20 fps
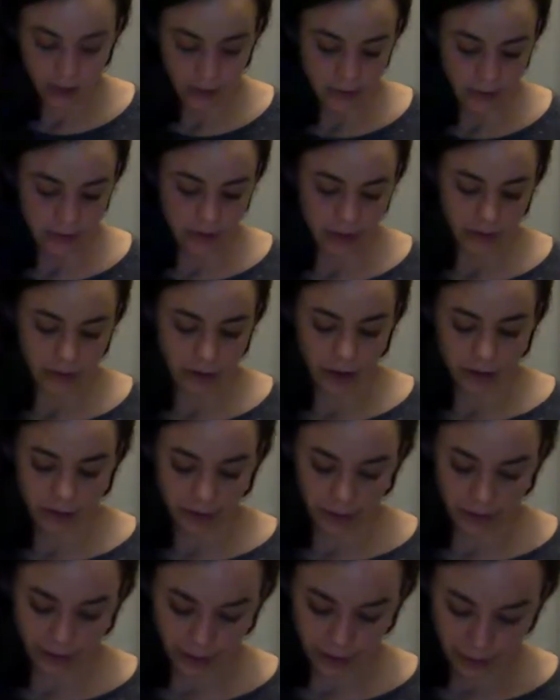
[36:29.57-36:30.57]
They've got a
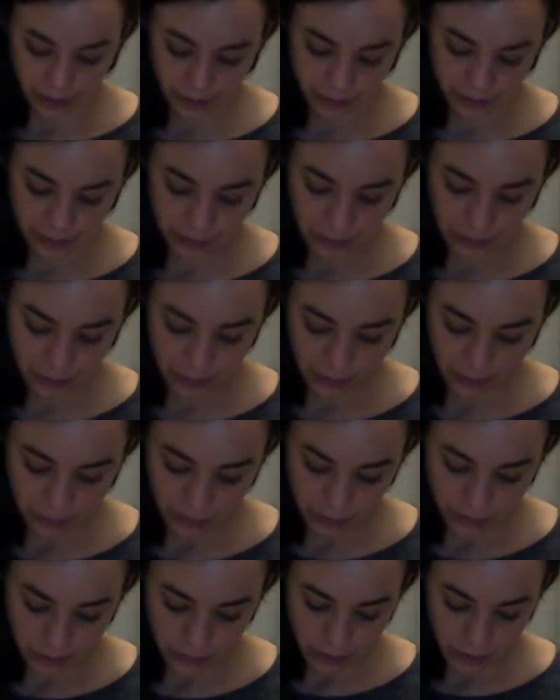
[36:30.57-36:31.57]
figure.
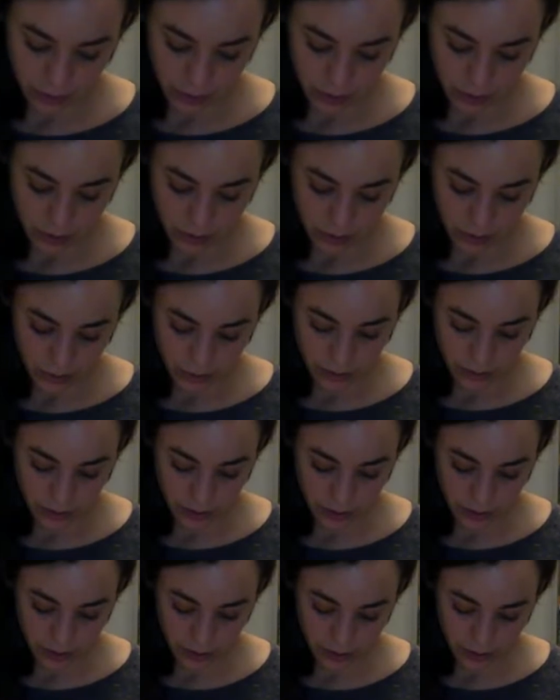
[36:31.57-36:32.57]
Figure
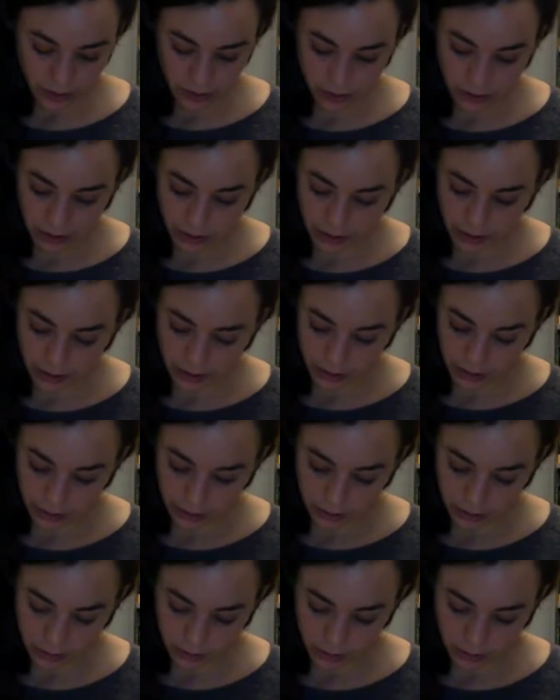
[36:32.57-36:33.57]
613.
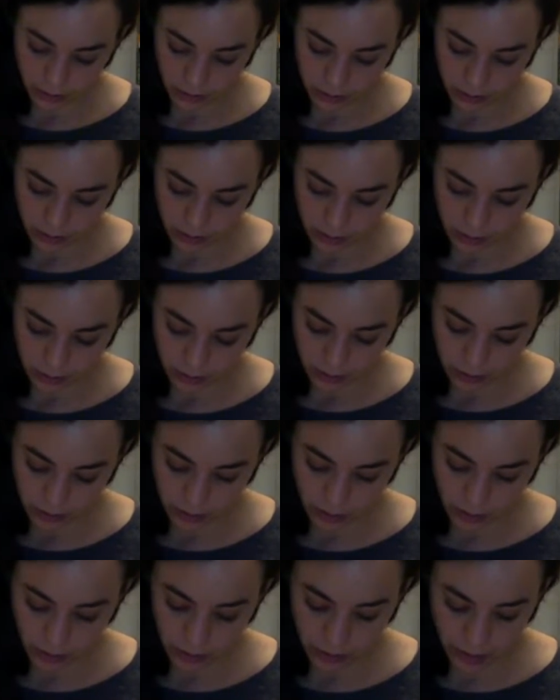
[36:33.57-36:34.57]

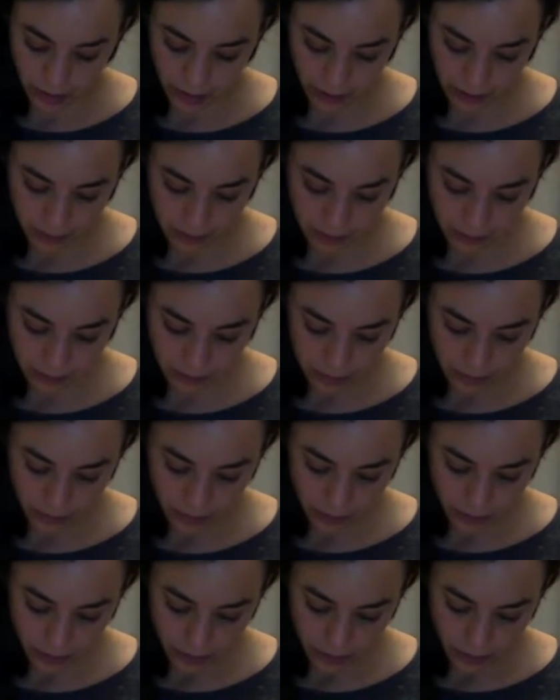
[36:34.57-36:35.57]
Okay.
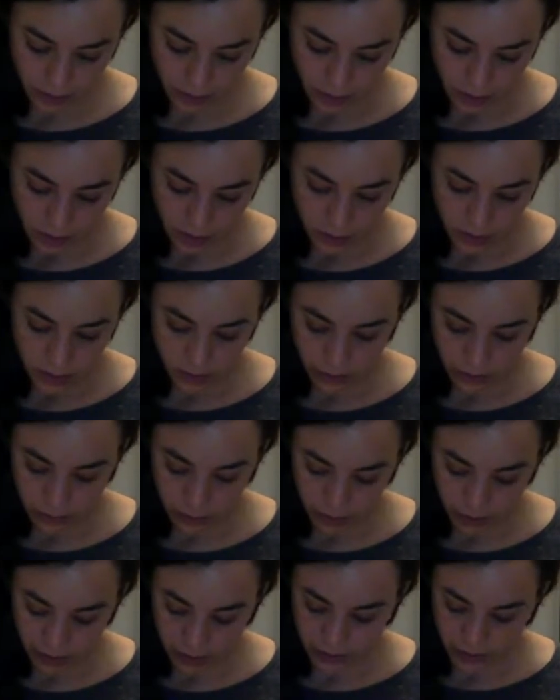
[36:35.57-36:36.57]
Step
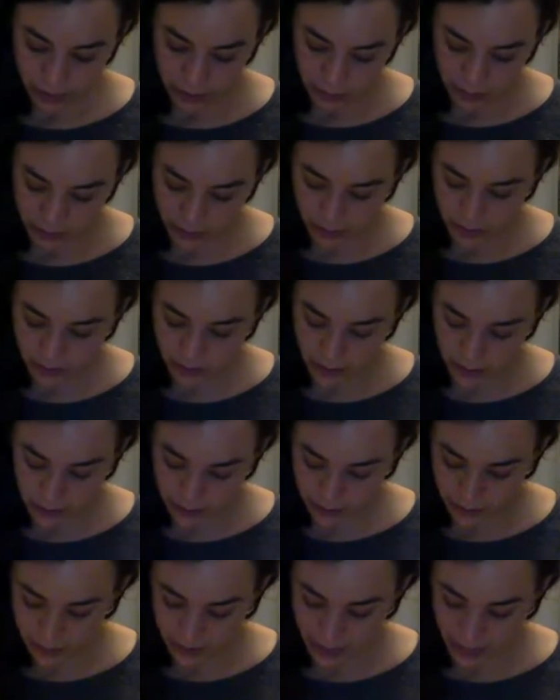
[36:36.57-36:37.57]
1, step 2, step
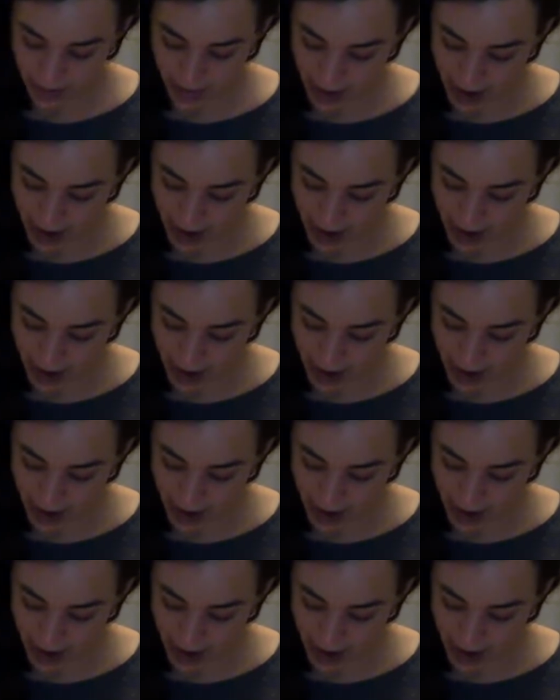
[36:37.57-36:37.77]
3.